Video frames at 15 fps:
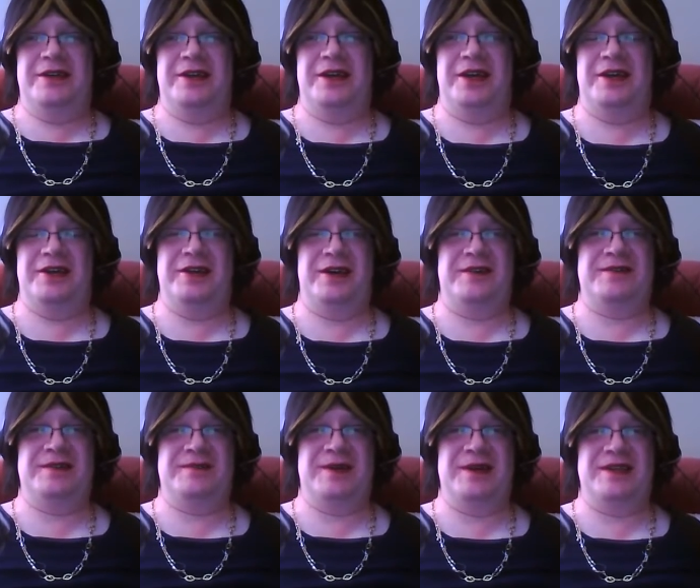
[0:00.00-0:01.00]
I do have some
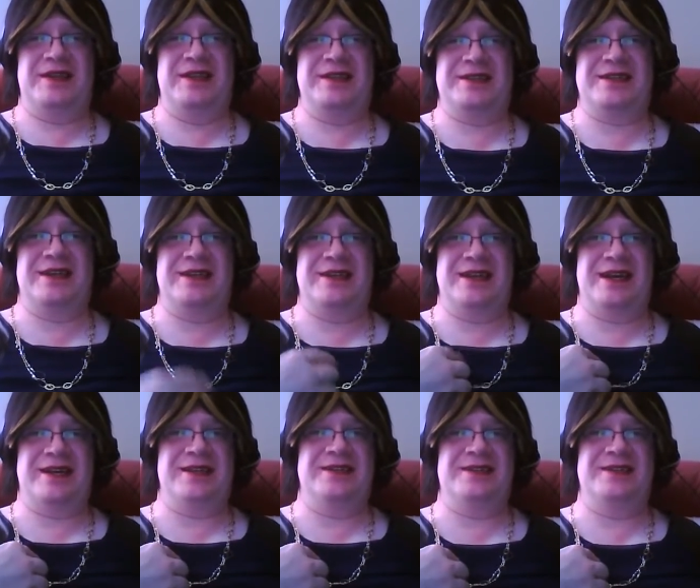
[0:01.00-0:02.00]
other things like
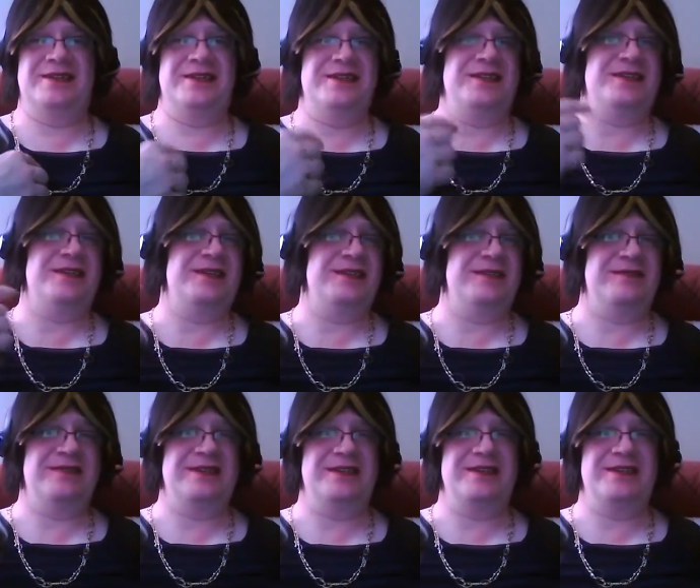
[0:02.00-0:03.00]
necklaces and
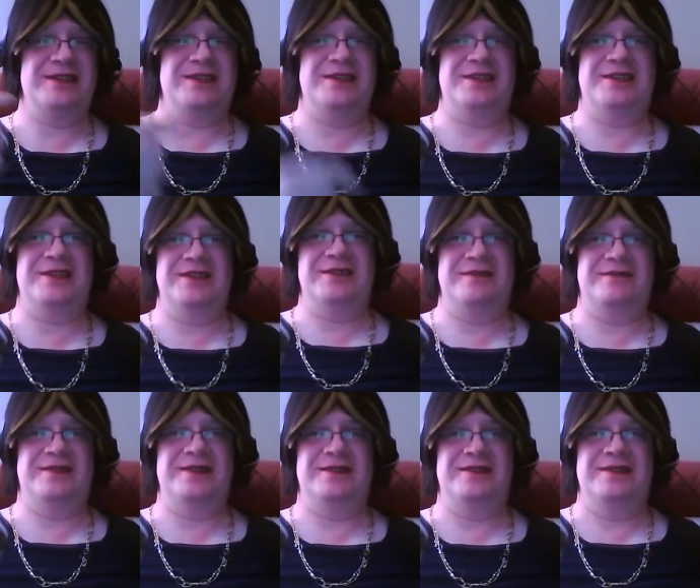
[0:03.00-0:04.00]
earrings and stuff that
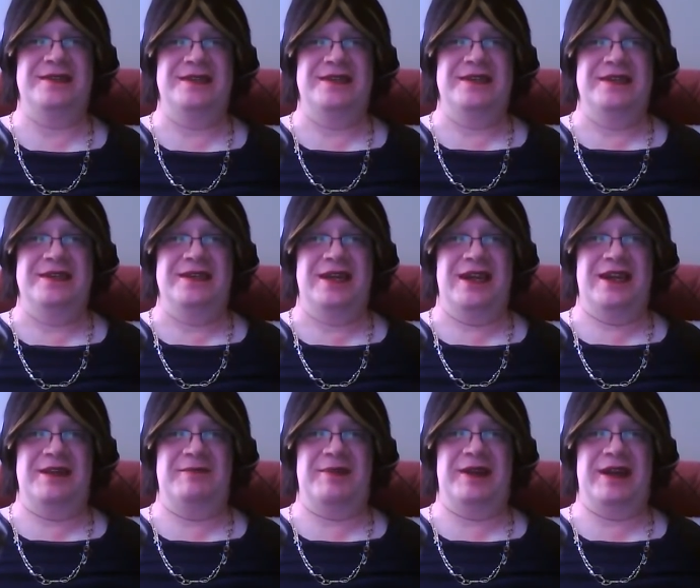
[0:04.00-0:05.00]
I didn't
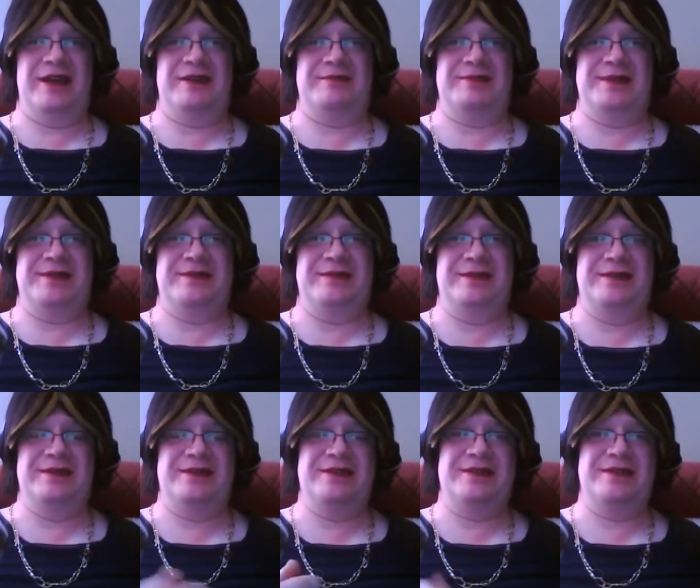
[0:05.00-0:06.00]
bring out, but
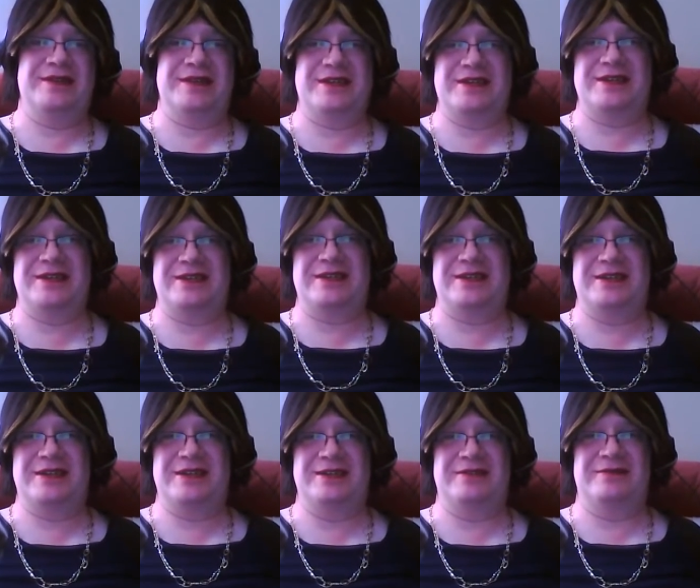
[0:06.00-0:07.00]
eh, essentially just, you
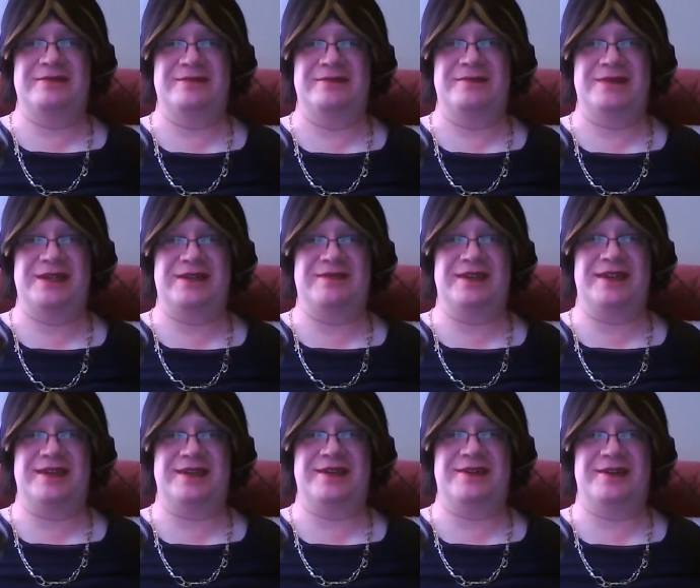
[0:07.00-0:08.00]
know, stuff to look
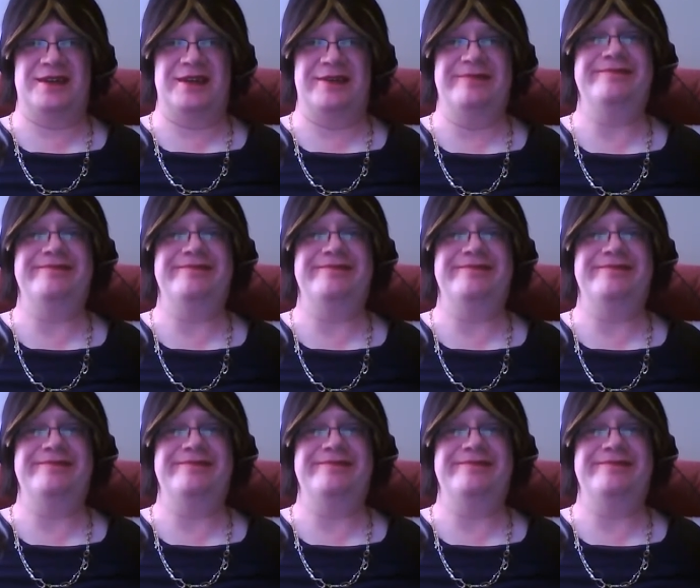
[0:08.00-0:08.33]
girly.